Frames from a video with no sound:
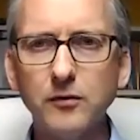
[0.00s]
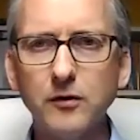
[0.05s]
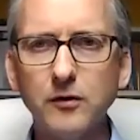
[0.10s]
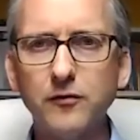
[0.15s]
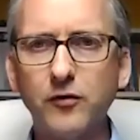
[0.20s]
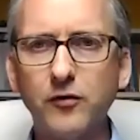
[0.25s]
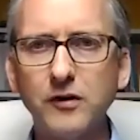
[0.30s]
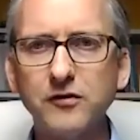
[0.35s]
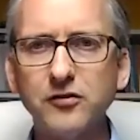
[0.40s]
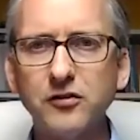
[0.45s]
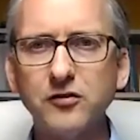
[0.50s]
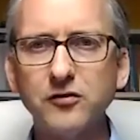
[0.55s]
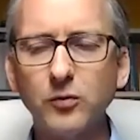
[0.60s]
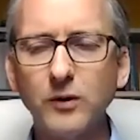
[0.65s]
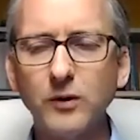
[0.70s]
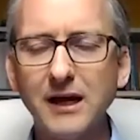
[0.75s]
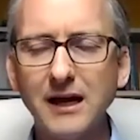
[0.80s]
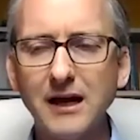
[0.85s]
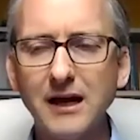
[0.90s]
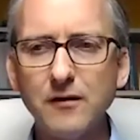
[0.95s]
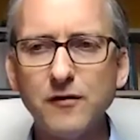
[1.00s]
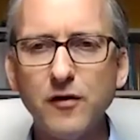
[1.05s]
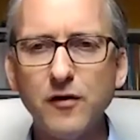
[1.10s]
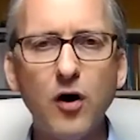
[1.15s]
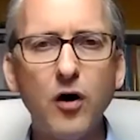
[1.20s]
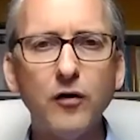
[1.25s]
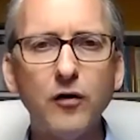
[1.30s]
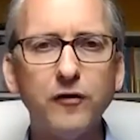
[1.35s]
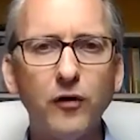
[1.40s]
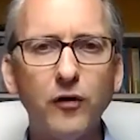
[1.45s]
for instance, we have
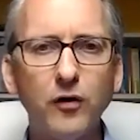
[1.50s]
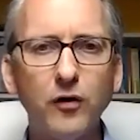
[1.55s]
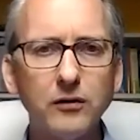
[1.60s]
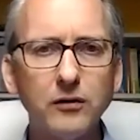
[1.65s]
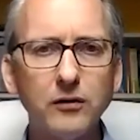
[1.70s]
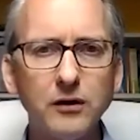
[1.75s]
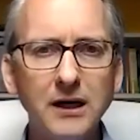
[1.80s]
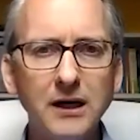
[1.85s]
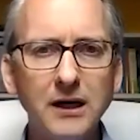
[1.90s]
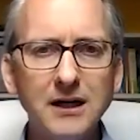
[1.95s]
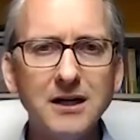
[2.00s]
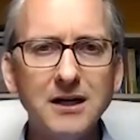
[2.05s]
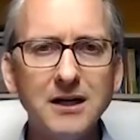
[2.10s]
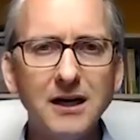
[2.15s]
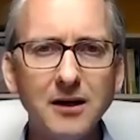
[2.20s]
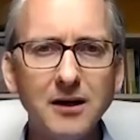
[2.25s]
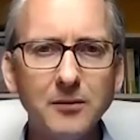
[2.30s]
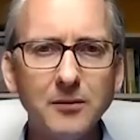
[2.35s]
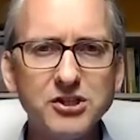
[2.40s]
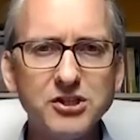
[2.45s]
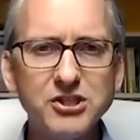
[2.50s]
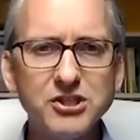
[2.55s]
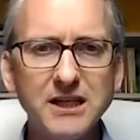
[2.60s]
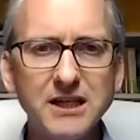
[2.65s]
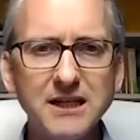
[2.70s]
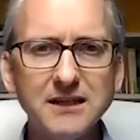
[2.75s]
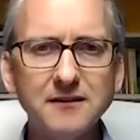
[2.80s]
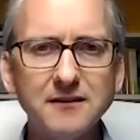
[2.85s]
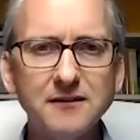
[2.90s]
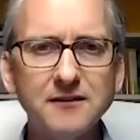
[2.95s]
hot foil
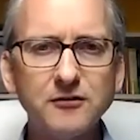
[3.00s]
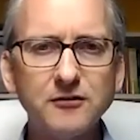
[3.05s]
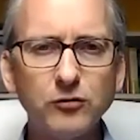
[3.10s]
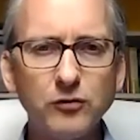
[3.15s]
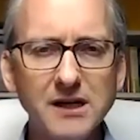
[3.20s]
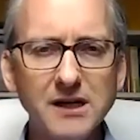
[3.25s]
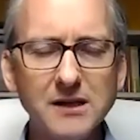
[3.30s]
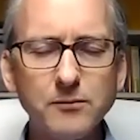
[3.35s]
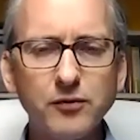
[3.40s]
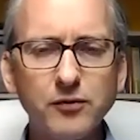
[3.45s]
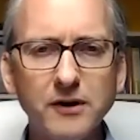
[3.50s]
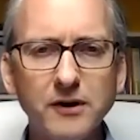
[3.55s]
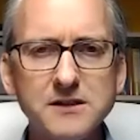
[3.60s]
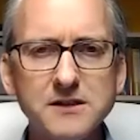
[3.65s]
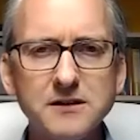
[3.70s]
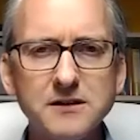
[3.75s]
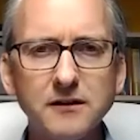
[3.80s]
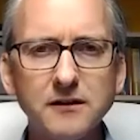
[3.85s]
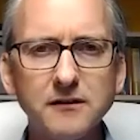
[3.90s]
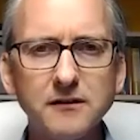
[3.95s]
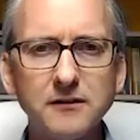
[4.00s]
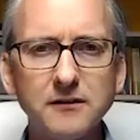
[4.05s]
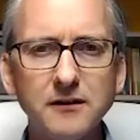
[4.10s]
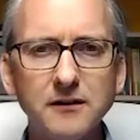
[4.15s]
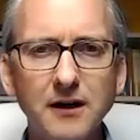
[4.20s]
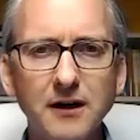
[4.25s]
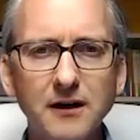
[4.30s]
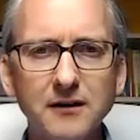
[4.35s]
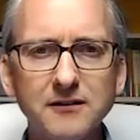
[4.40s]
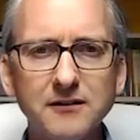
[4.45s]
machines, screen printers.
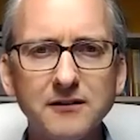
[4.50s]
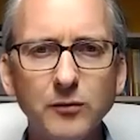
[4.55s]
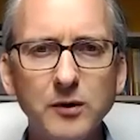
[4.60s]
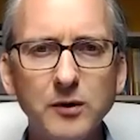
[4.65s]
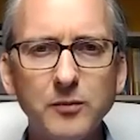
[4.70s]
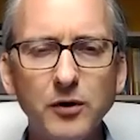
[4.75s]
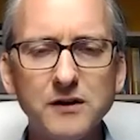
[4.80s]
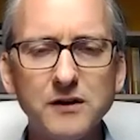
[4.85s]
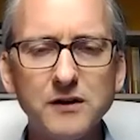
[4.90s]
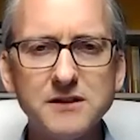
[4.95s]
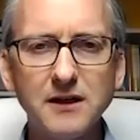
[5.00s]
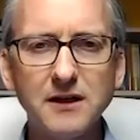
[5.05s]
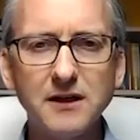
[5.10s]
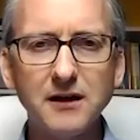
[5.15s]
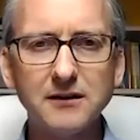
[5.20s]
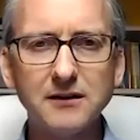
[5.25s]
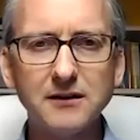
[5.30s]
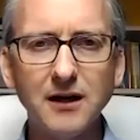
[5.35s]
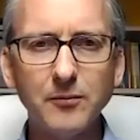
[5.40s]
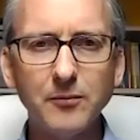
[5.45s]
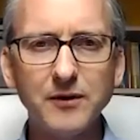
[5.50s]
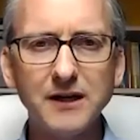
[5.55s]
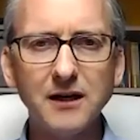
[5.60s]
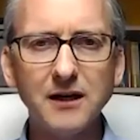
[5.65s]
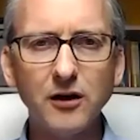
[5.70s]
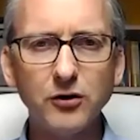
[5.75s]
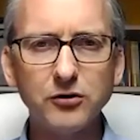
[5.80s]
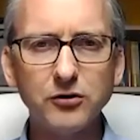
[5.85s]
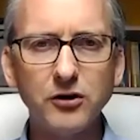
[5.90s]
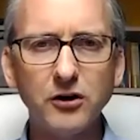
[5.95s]
So we put company
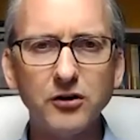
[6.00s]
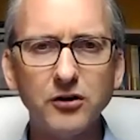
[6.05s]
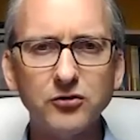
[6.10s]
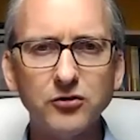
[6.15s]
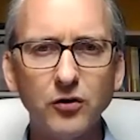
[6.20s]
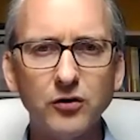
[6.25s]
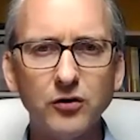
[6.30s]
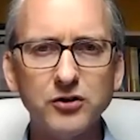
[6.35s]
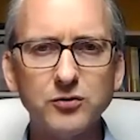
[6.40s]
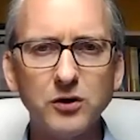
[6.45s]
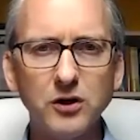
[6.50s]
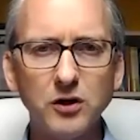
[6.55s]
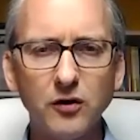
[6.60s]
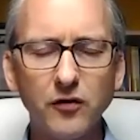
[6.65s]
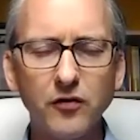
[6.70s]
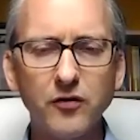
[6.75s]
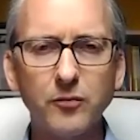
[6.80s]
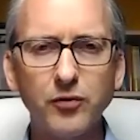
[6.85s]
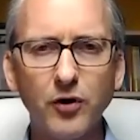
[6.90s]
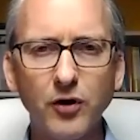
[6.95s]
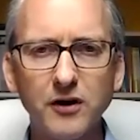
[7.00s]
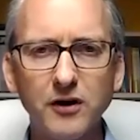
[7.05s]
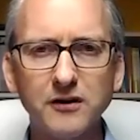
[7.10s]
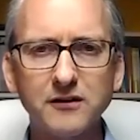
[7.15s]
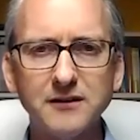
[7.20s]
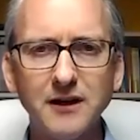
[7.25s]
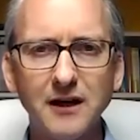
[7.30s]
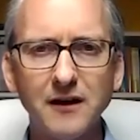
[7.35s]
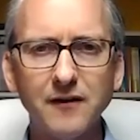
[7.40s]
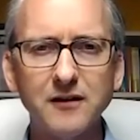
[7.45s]
logos onto a lot of the
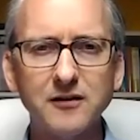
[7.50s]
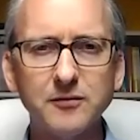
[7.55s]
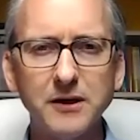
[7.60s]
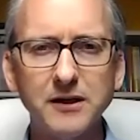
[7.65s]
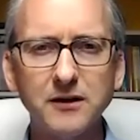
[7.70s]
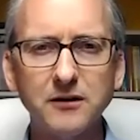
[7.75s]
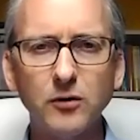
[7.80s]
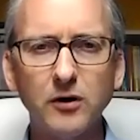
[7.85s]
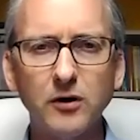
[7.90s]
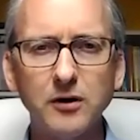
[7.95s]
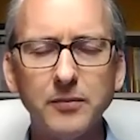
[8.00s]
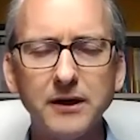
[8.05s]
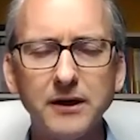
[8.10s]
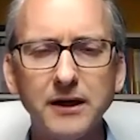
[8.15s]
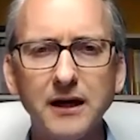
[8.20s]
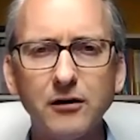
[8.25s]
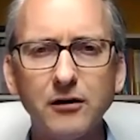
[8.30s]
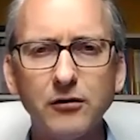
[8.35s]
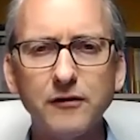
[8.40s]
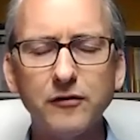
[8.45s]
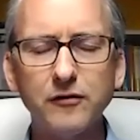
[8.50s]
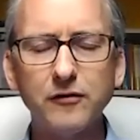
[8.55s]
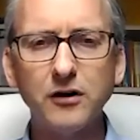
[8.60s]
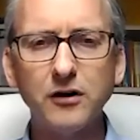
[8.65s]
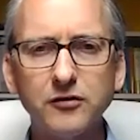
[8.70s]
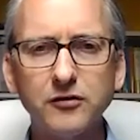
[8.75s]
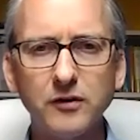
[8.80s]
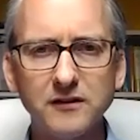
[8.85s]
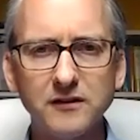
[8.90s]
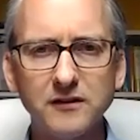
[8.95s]
products now. That's been quite a big area for
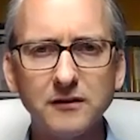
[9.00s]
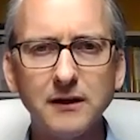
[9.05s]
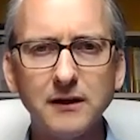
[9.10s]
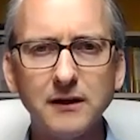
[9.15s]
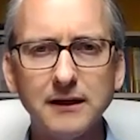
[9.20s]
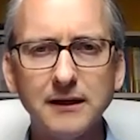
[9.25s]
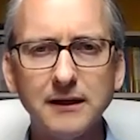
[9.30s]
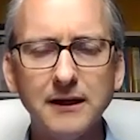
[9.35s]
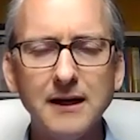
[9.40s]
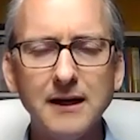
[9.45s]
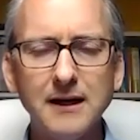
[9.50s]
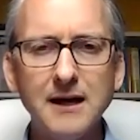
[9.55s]
recently.